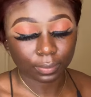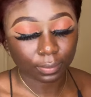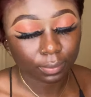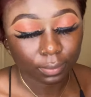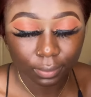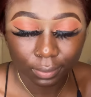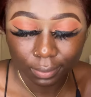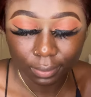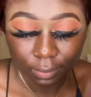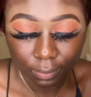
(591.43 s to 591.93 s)

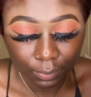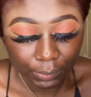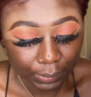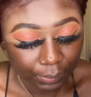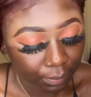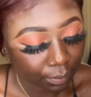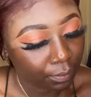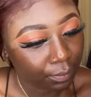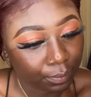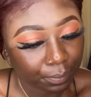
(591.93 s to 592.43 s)
Next, I
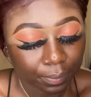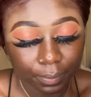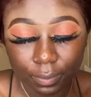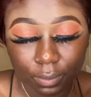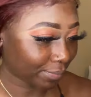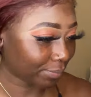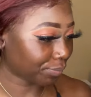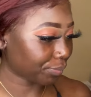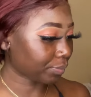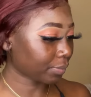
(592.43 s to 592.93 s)
am going to be
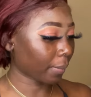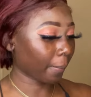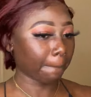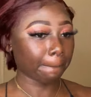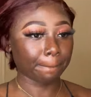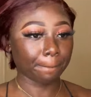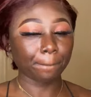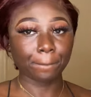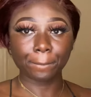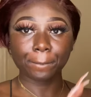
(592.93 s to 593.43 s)
using
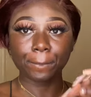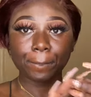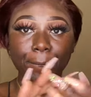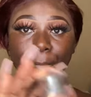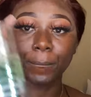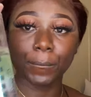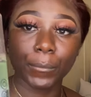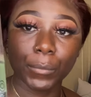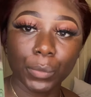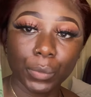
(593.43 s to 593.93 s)
my
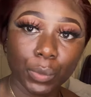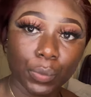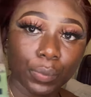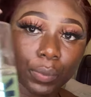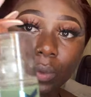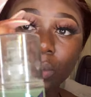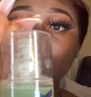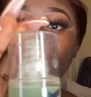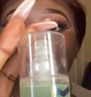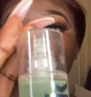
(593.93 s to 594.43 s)
Hydro
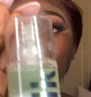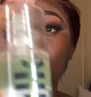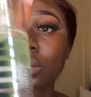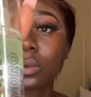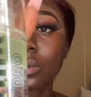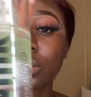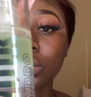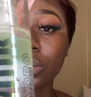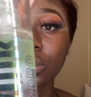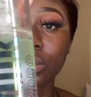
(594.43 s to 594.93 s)
Grip
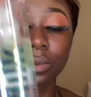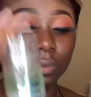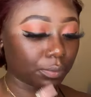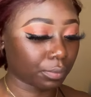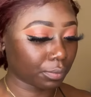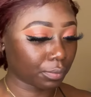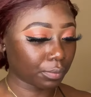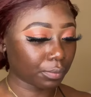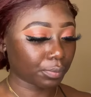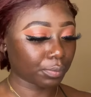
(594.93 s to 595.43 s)
Primer
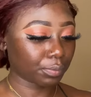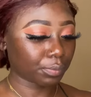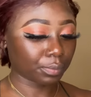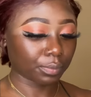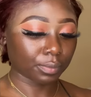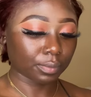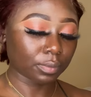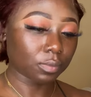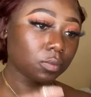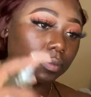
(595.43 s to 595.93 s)
and I'm
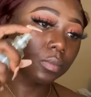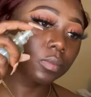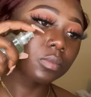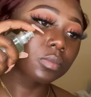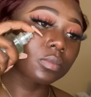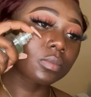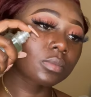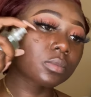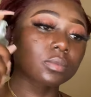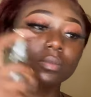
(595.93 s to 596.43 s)
going to be
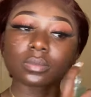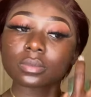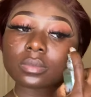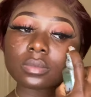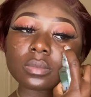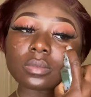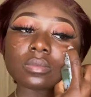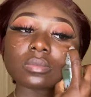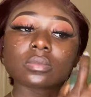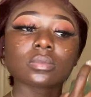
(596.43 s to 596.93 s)
priming my
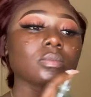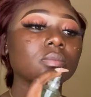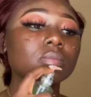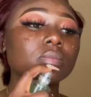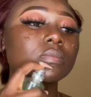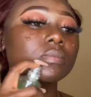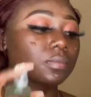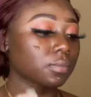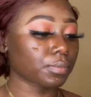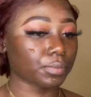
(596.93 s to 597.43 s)
face
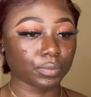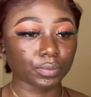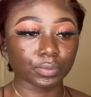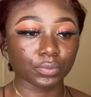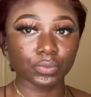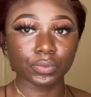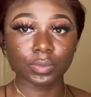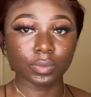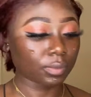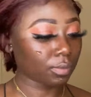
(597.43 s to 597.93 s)
with a
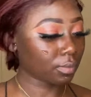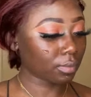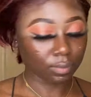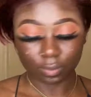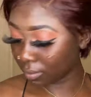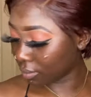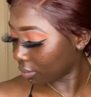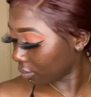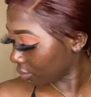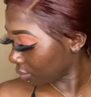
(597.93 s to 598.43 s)
flat
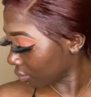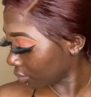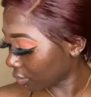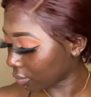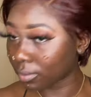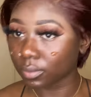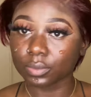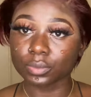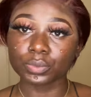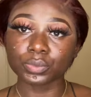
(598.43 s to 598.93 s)
makeup
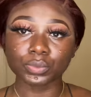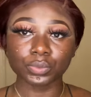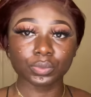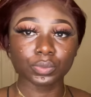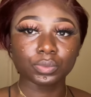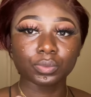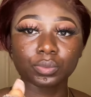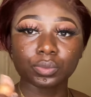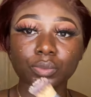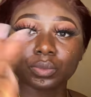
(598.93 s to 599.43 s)
brush
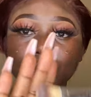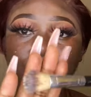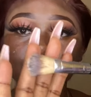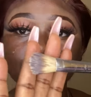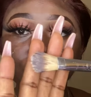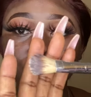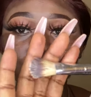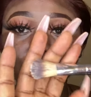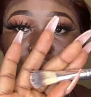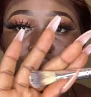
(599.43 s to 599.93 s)

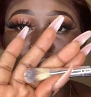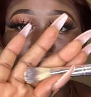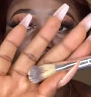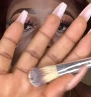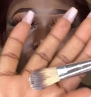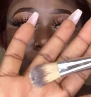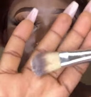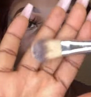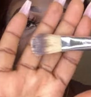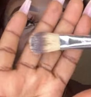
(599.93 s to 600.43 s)
and prepping
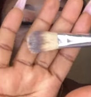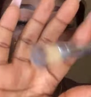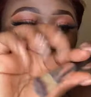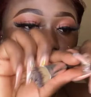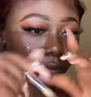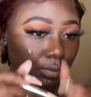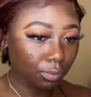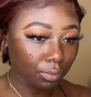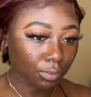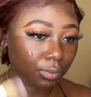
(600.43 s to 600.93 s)
it for
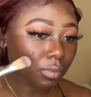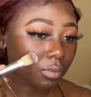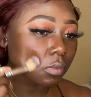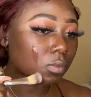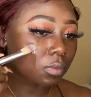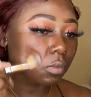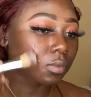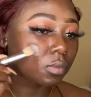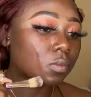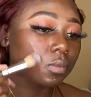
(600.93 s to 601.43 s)
my
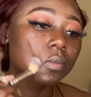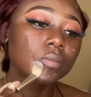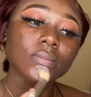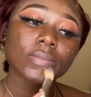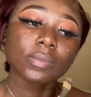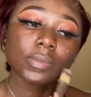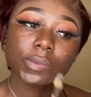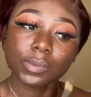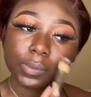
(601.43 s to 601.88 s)
foundation.